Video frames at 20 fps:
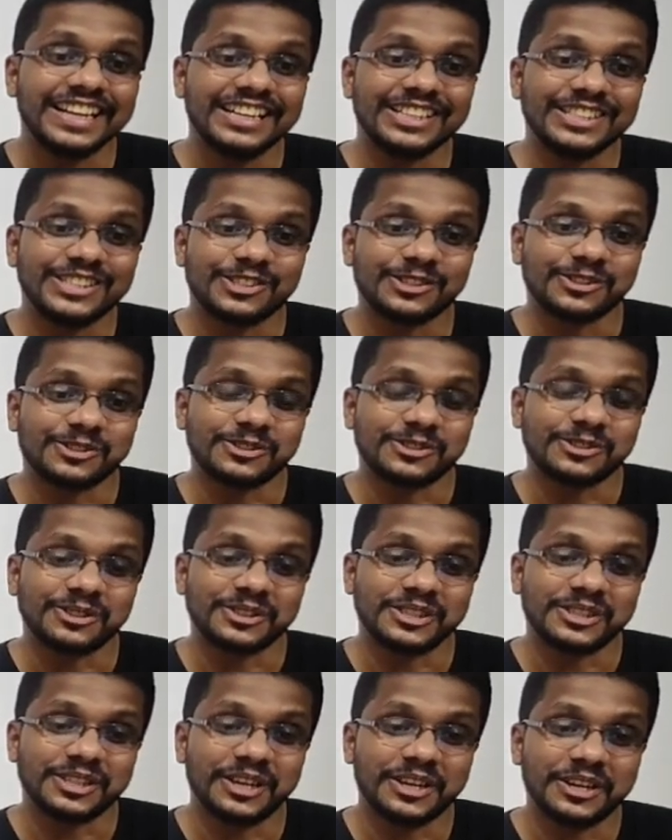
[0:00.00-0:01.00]

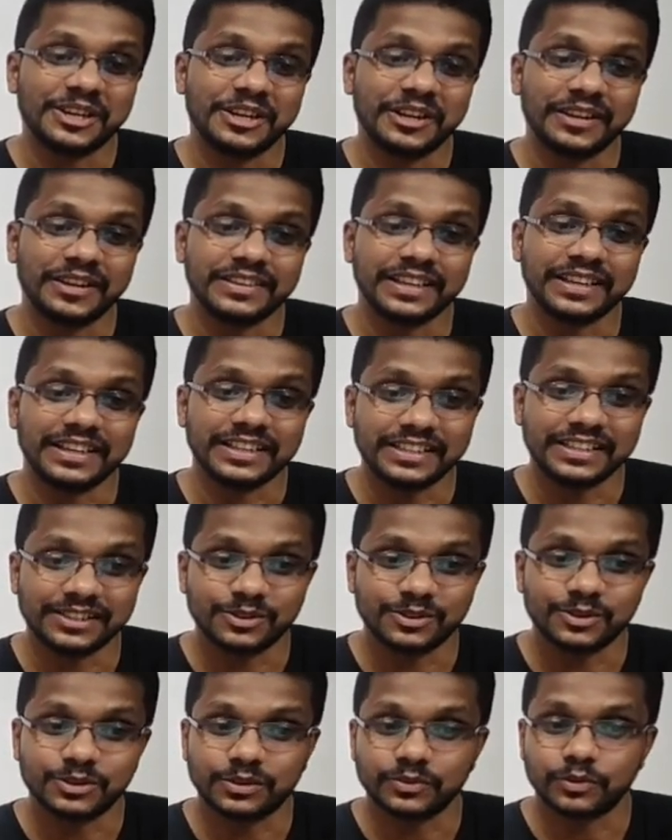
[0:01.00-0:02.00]
So then it is
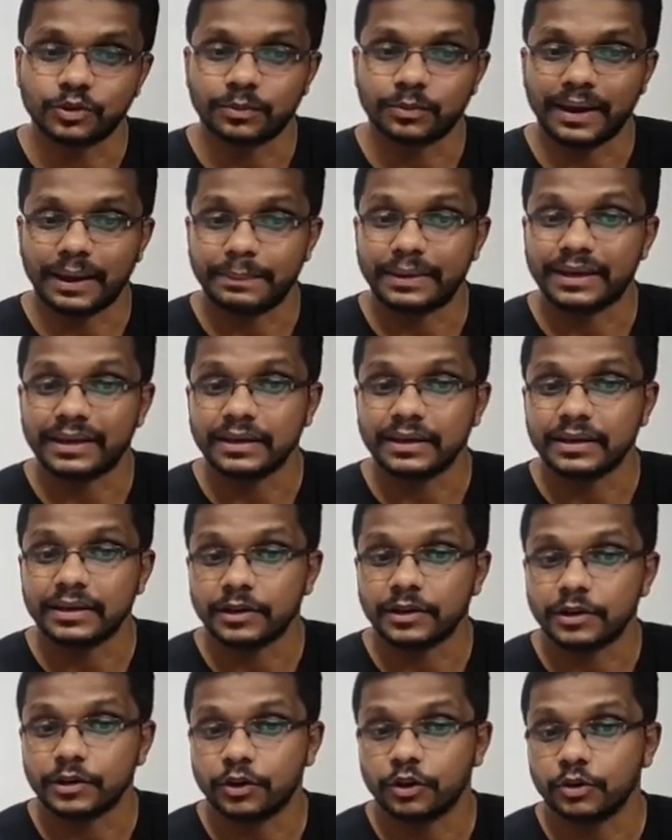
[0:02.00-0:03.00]
used for mapping
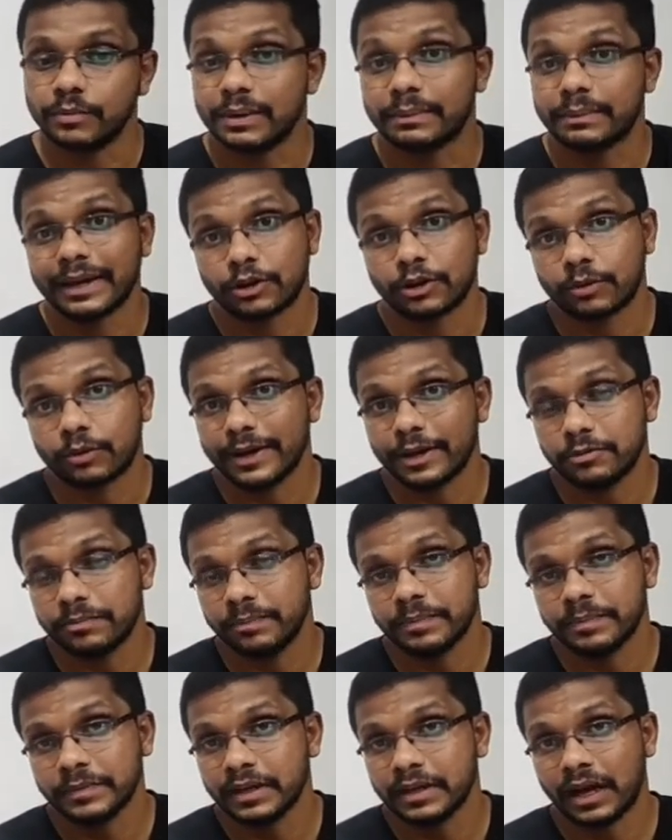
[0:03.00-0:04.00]
human
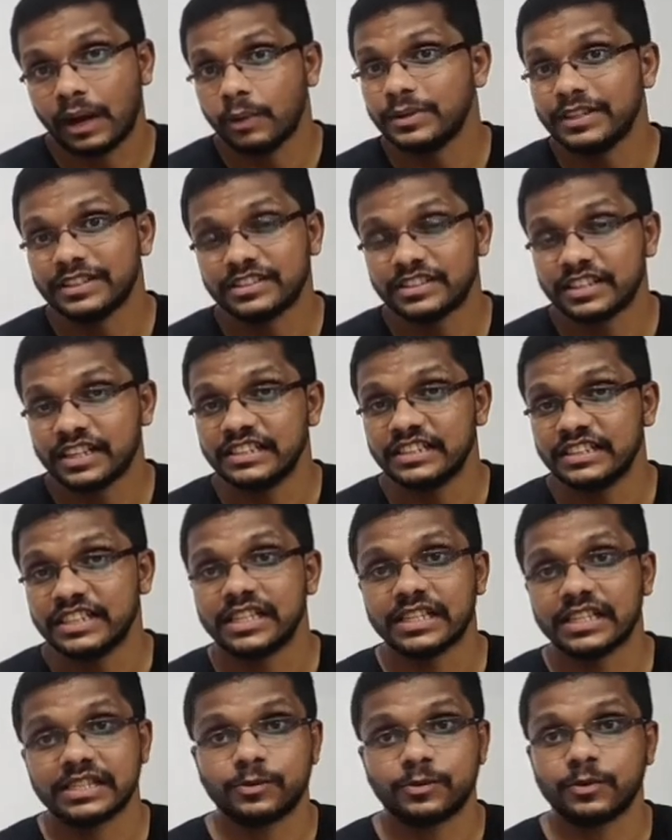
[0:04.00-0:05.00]
microbiome, how it is changing
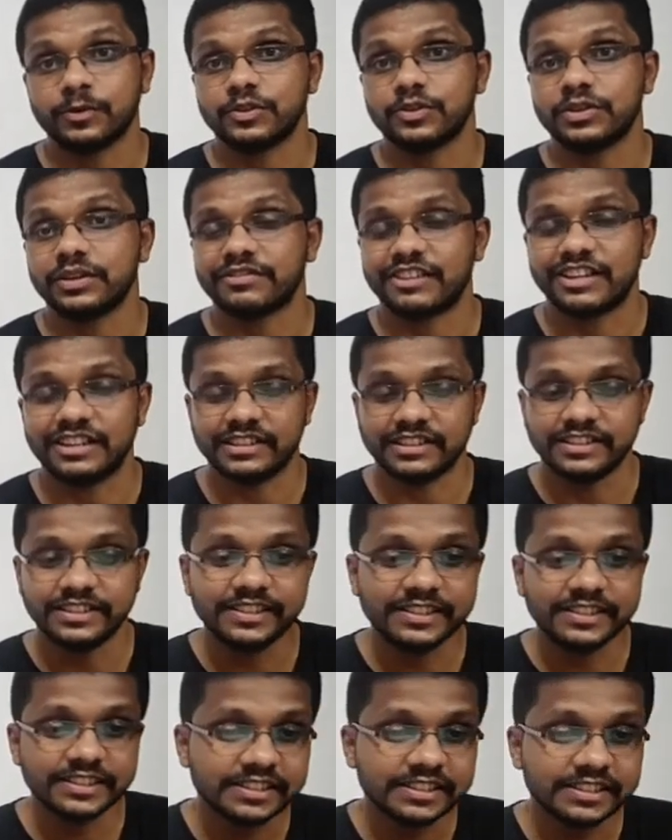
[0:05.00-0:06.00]
in response to different
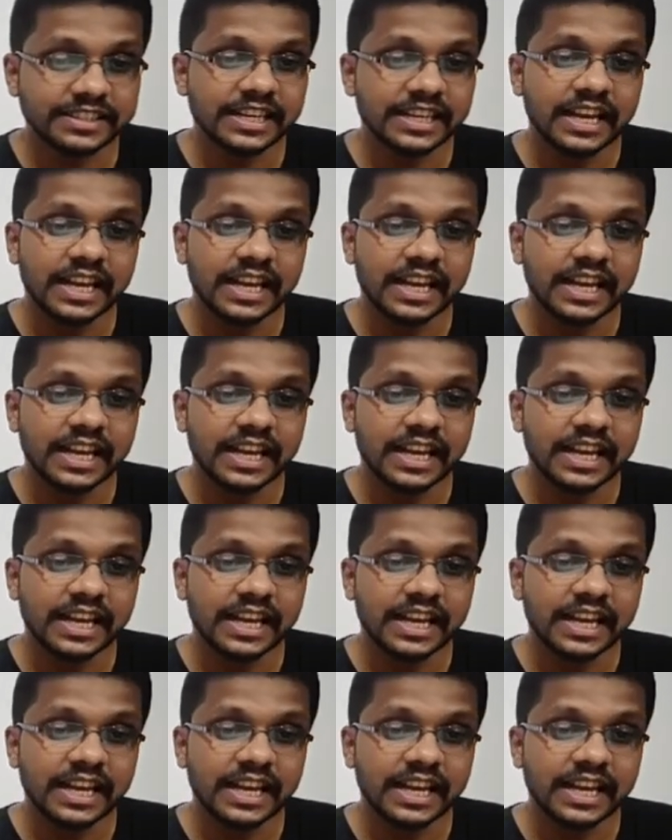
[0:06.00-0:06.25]
diseases.